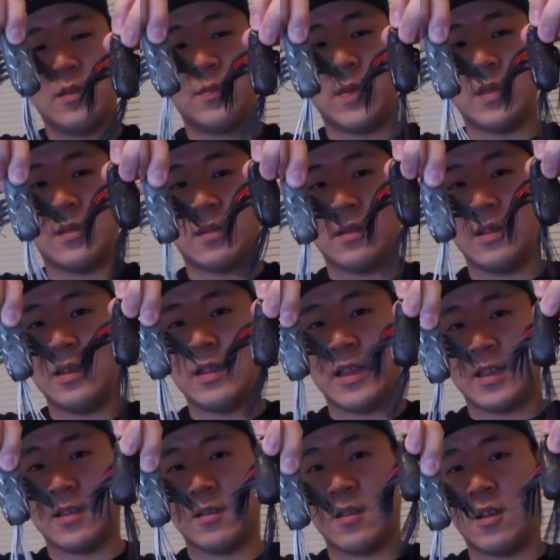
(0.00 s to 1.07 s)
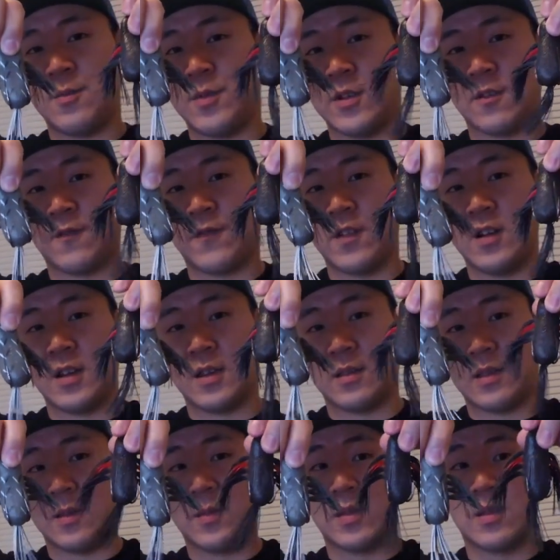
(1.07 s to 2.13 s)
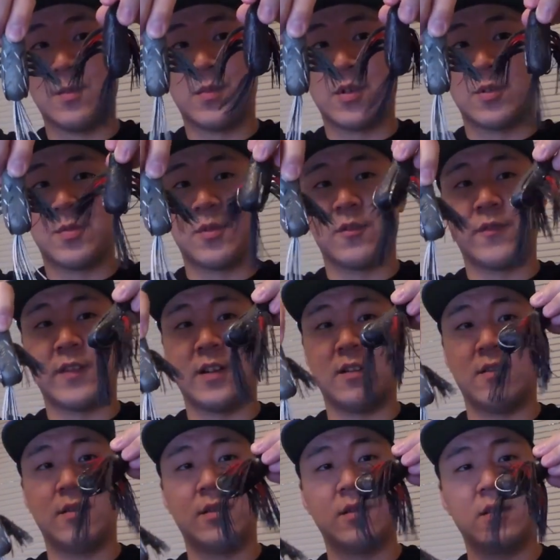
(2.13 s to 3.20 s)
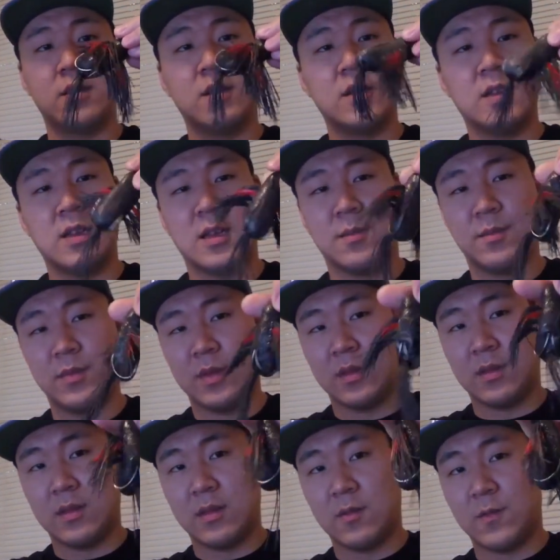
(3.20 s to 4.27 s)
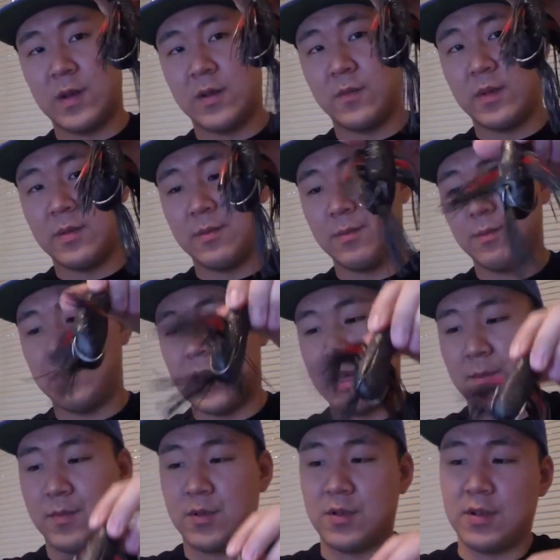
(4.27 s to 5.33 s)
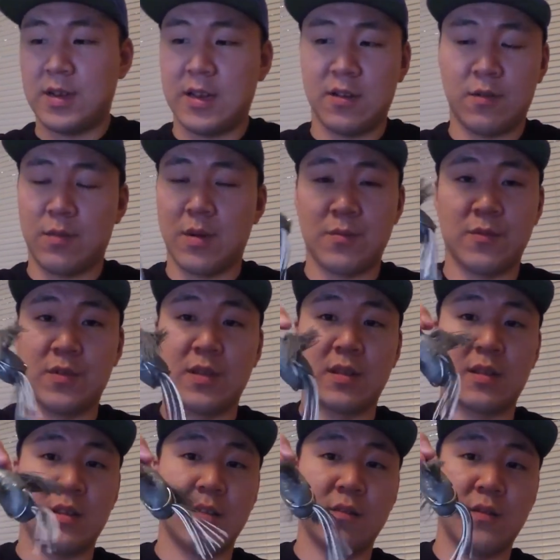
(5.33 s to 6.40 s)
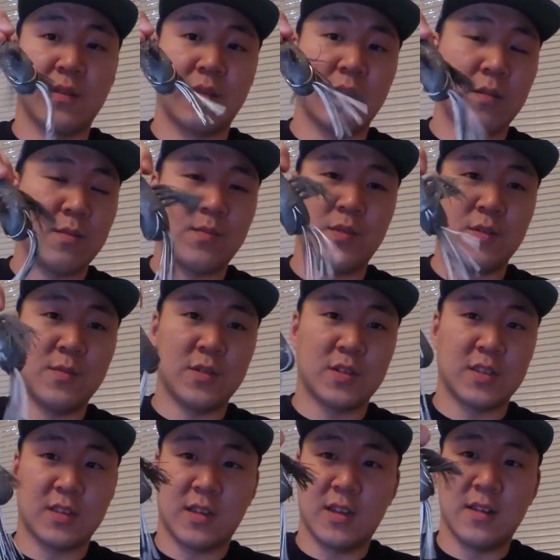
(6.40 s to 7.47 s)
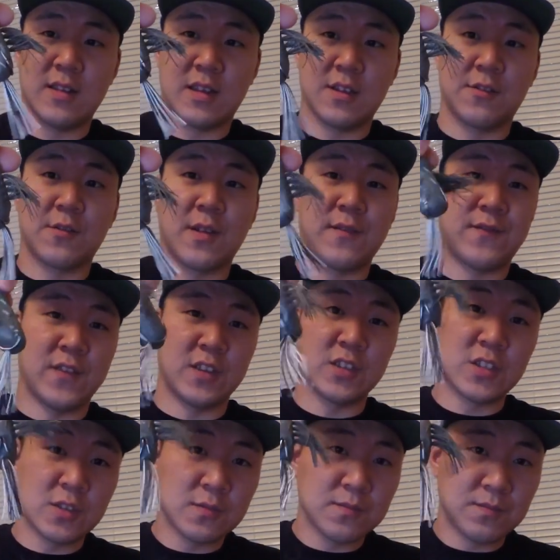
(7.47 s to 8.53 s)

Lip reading: Basically like a topwater frog, except it's a bird profile. This is the red-winged blackbird. I don't remember what this color is. It's pretty much kind of like a gray finch.